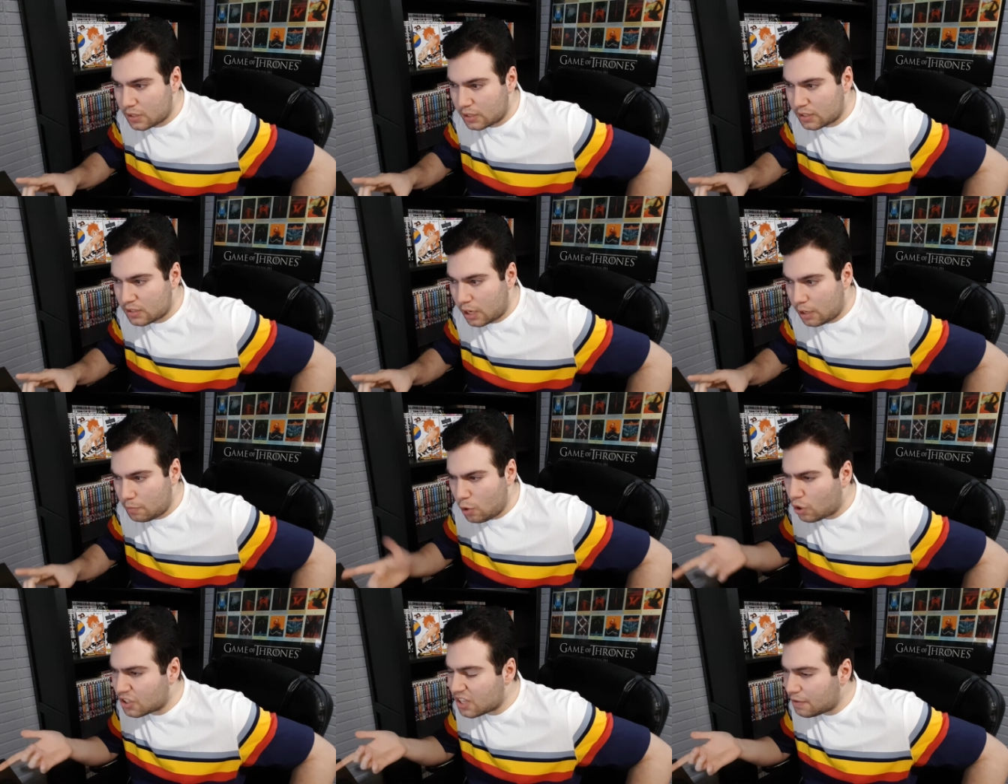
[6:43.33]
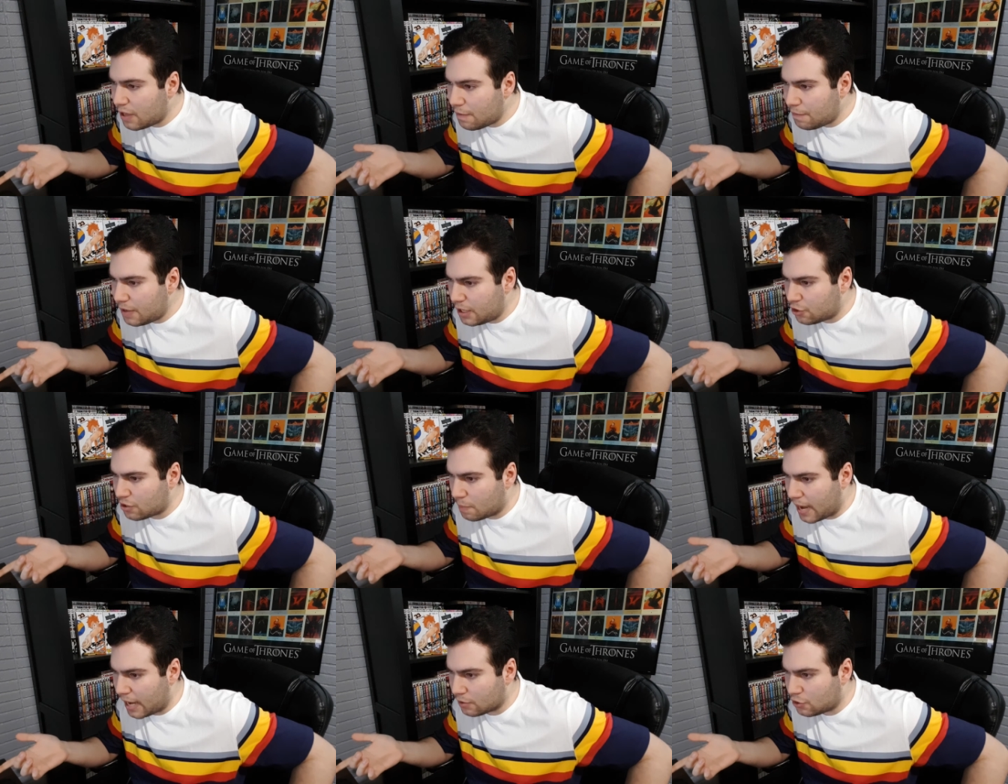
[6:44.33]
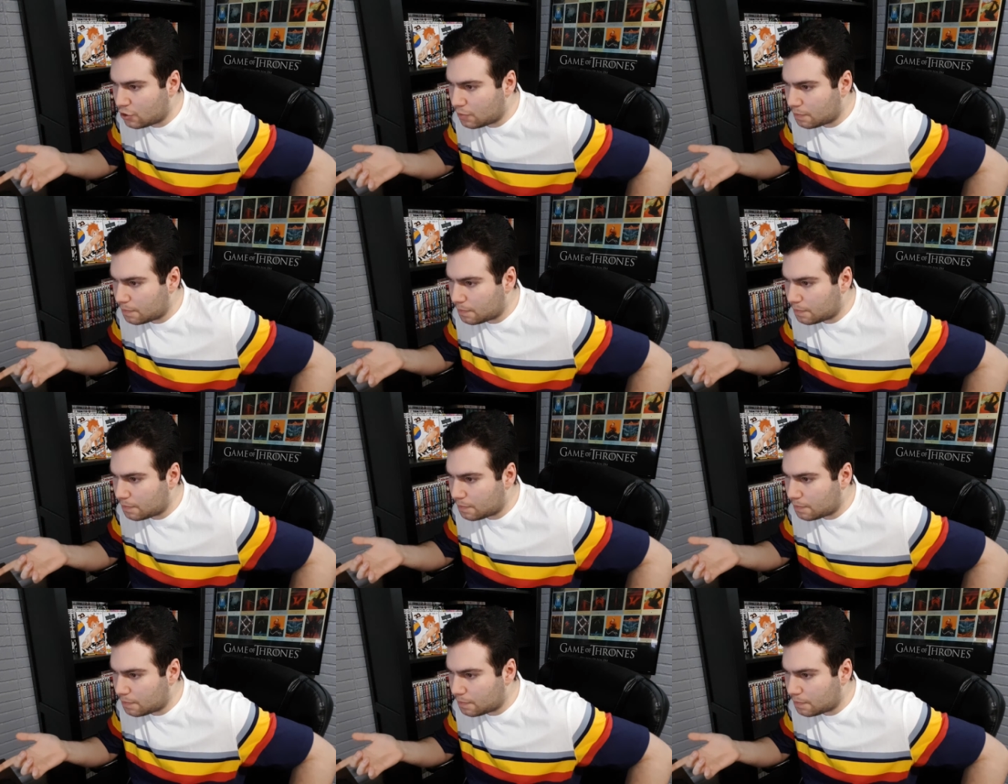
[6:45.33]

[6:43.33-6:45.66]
at the time? No, because they they finished the match.